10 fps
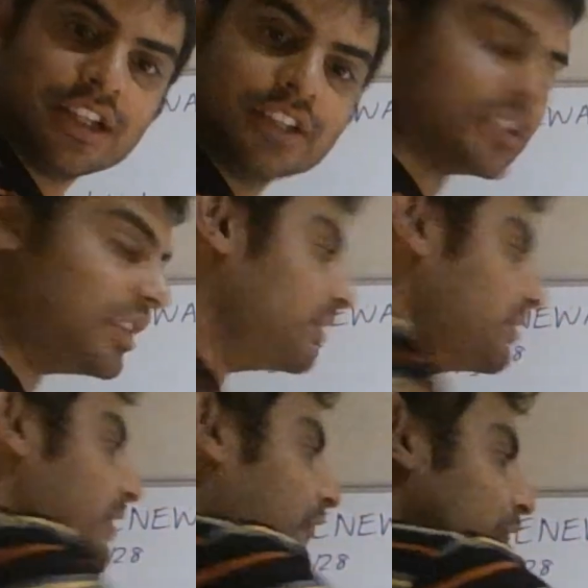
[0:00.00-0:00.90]

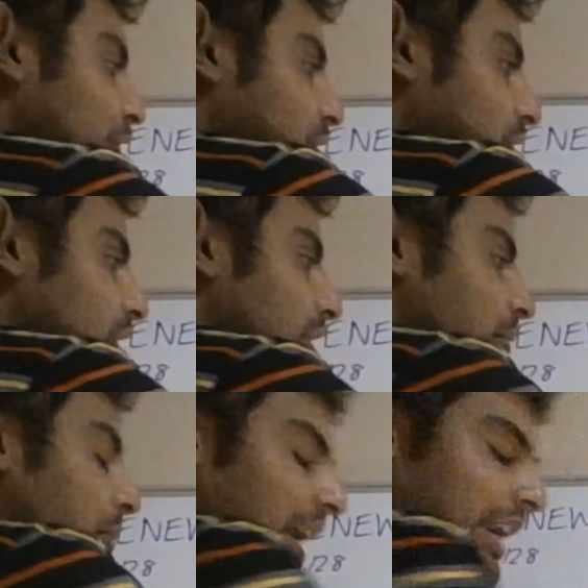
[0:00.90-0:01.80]
So the full
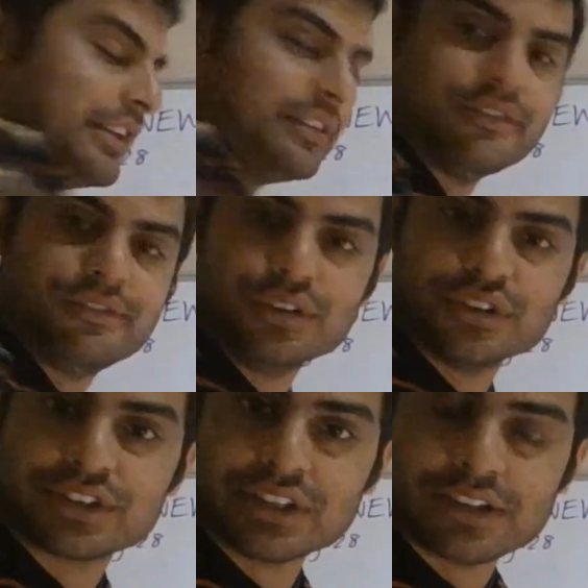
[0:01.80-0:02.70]
pi, the full
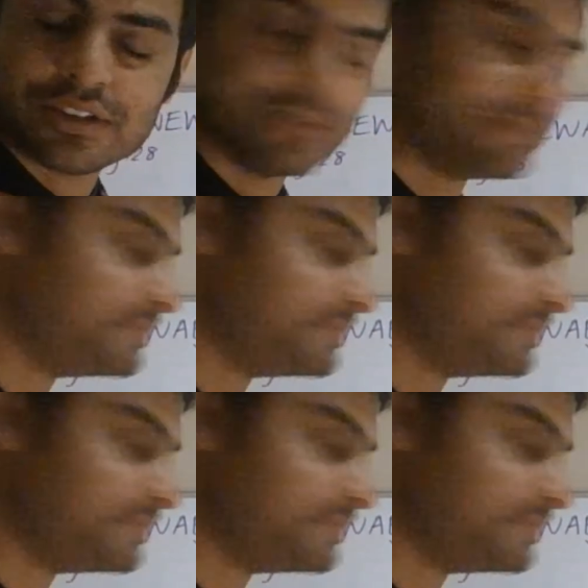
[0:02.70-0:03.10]
circle.